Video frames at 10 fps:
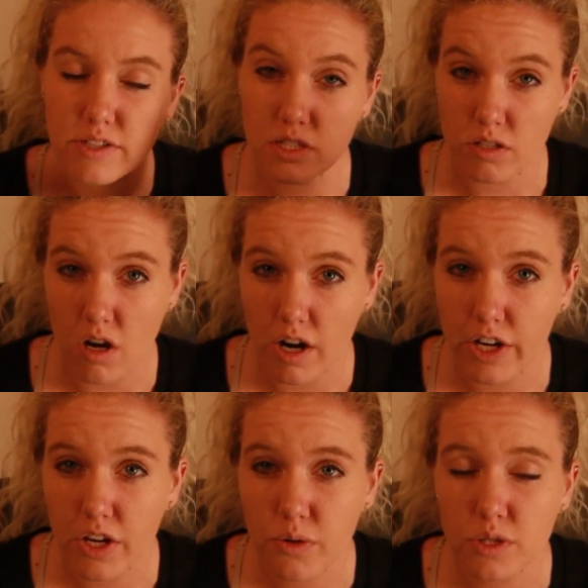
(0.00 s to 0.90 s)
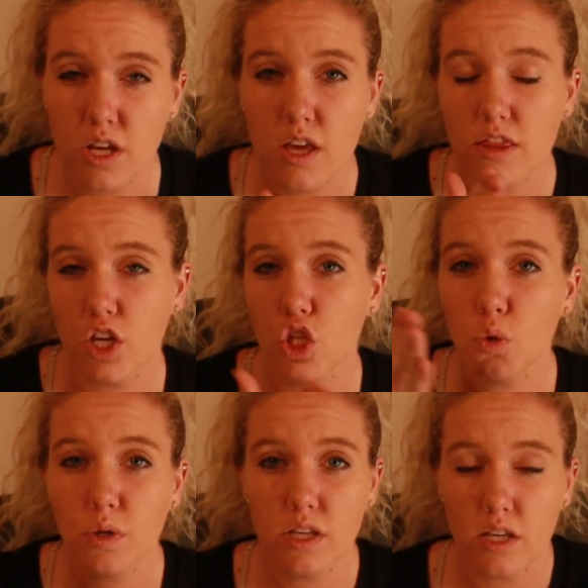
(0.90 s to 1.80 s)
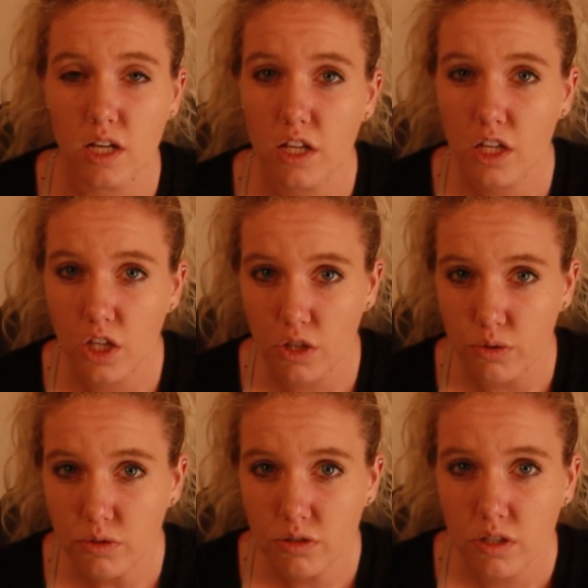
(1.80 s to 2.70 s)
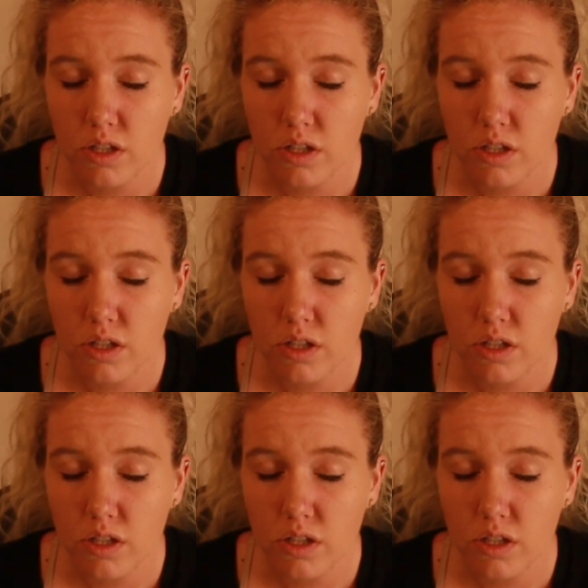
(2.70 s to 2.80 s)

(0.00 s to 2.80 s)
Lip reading: scenarios that you would need a cue,